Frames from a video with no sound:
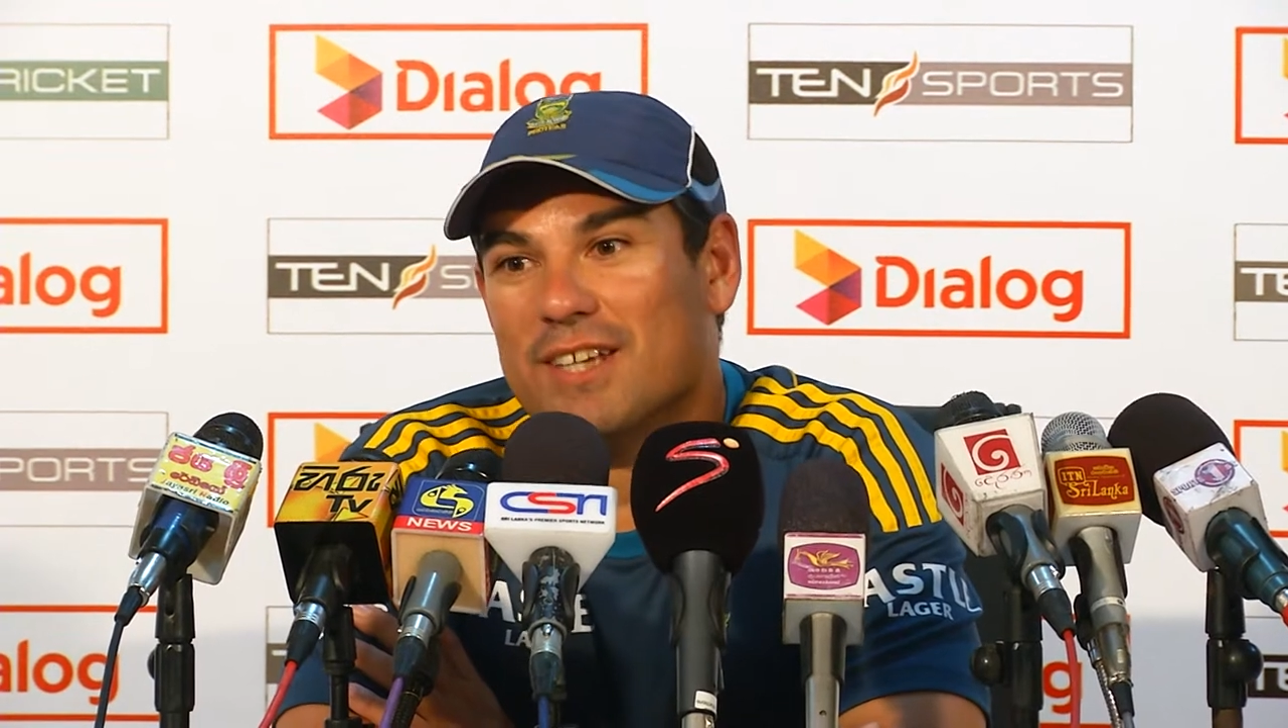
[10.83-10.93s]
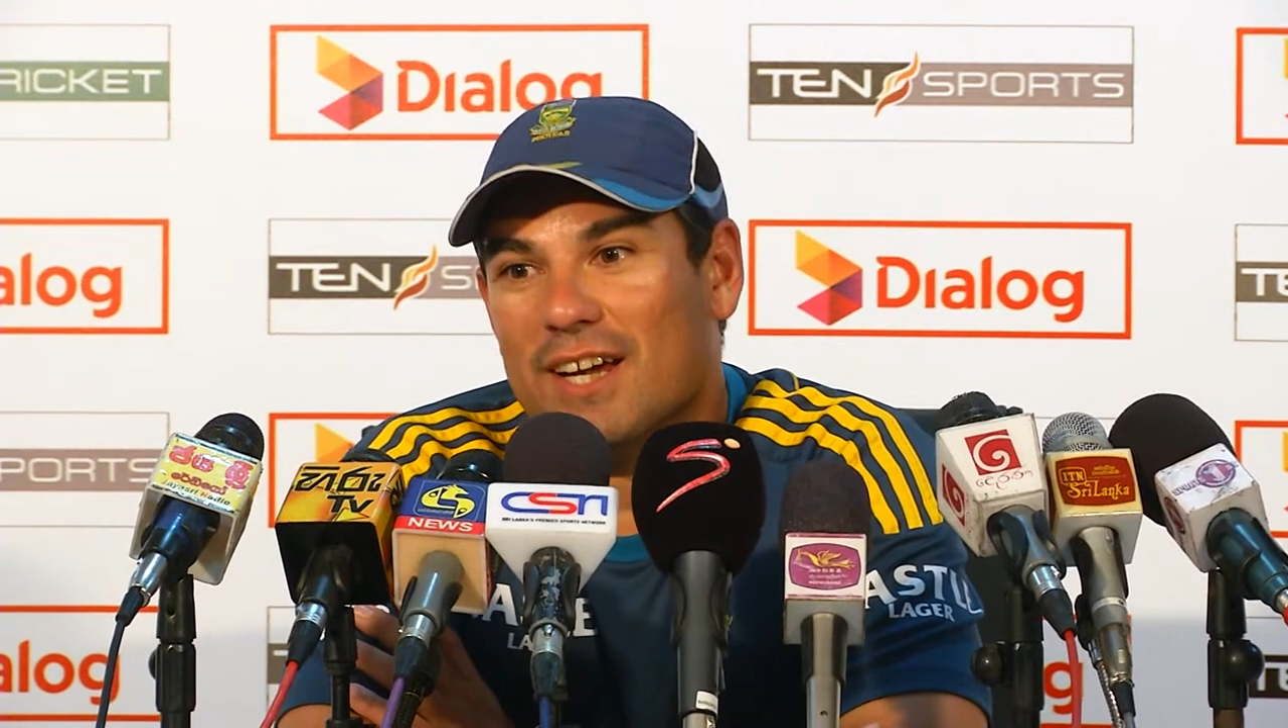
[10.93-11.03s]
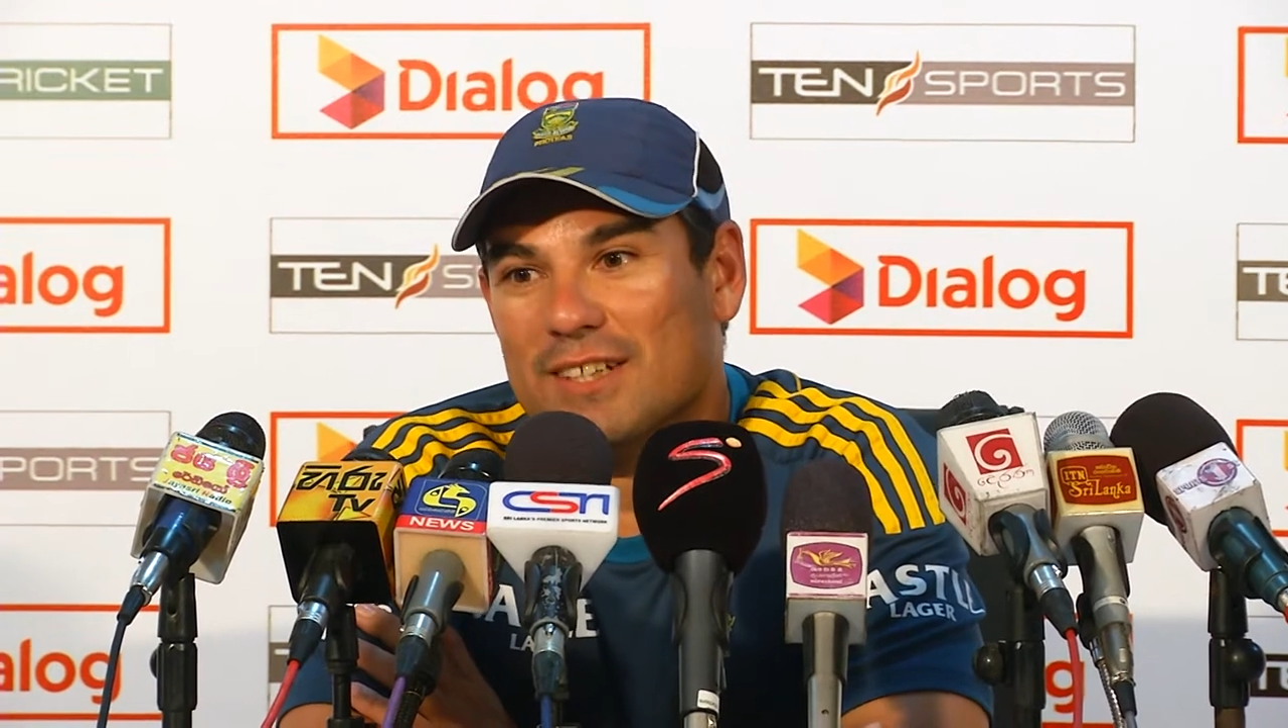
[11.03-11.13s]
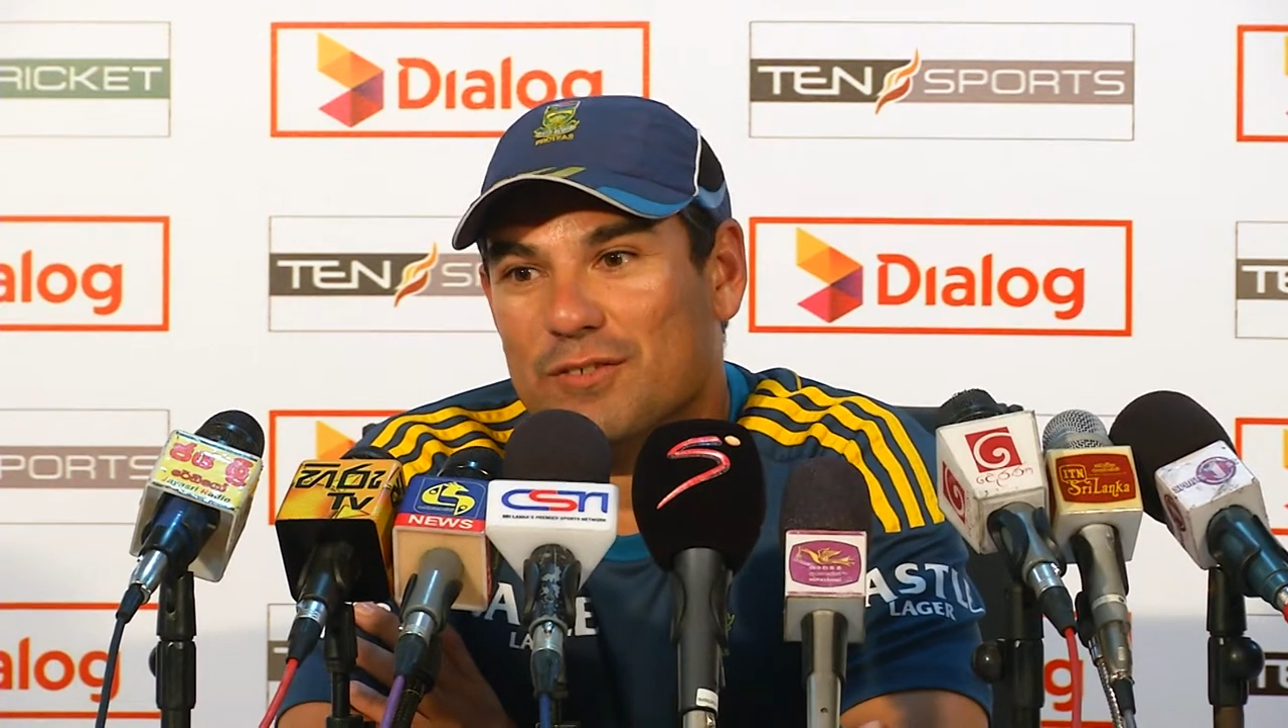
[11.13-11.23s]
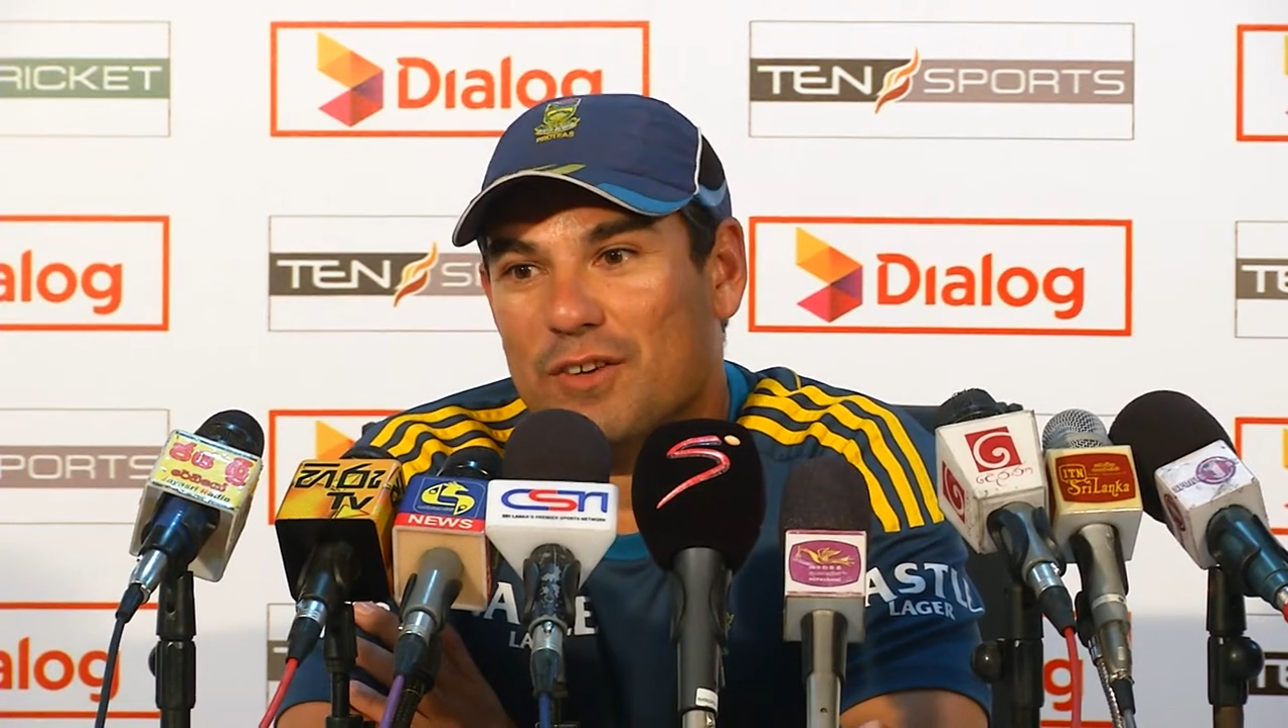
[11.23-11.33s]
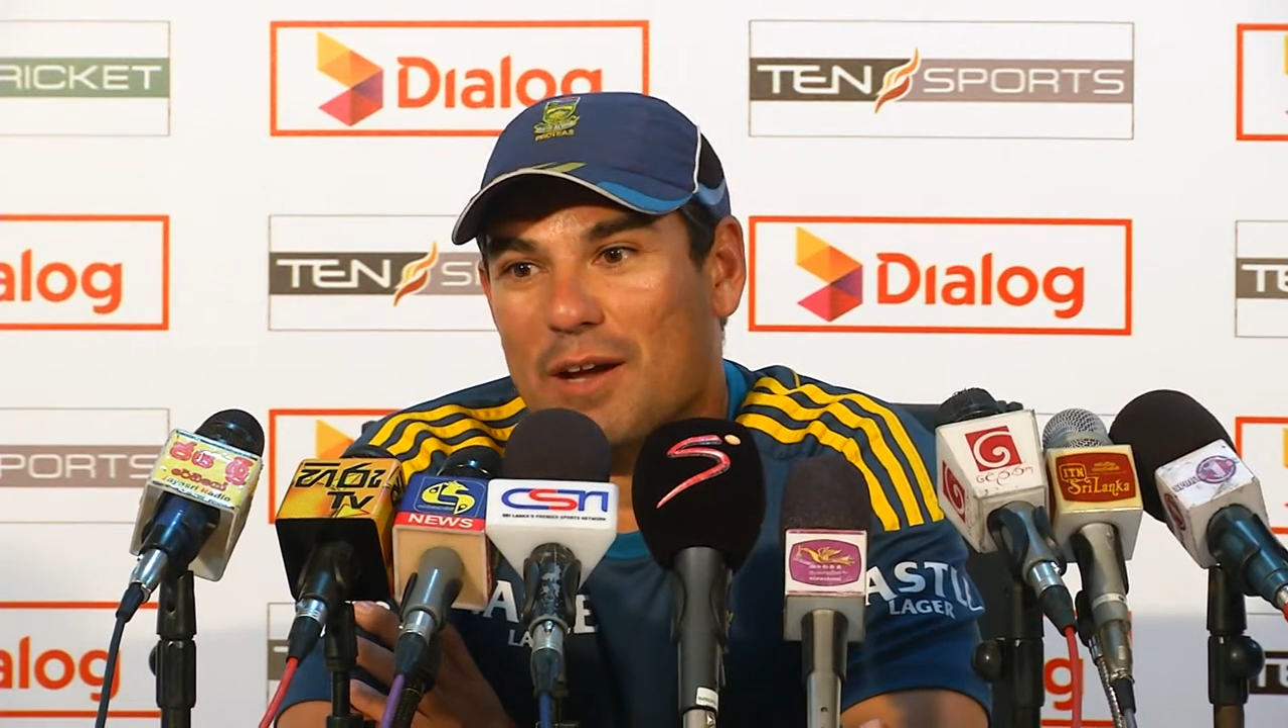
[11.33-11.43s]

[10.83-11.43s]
sides have